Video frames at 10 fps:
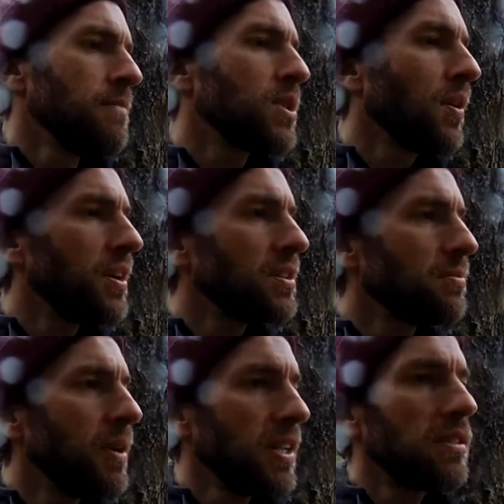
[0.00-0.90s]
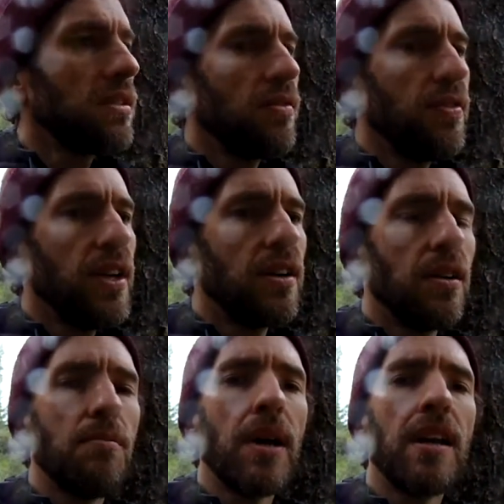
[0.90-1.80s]
So there is much fear
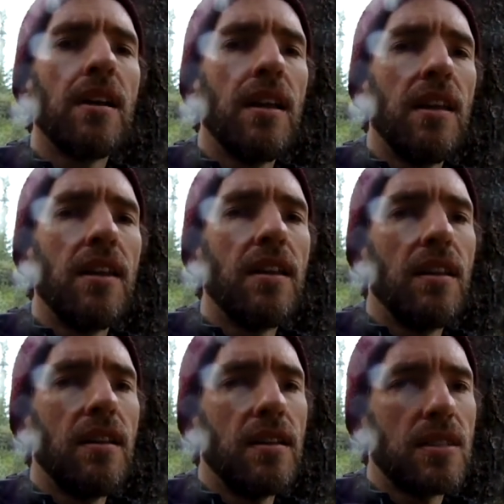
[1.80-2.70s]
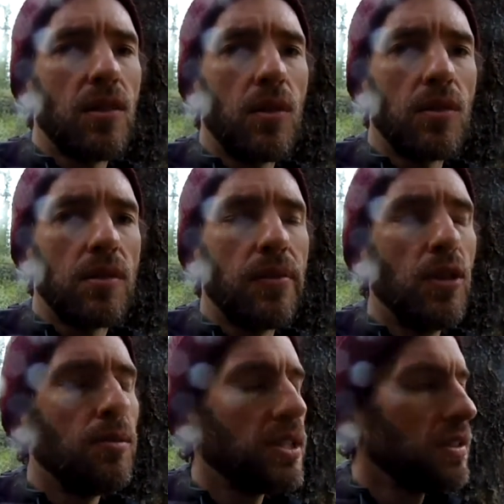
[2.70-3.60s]
embedded in the souls of
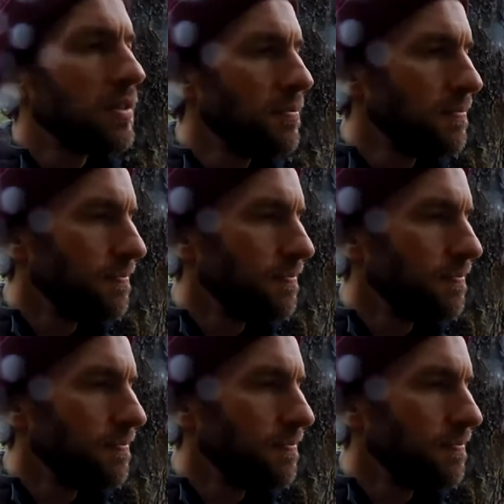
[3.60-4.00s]
humans.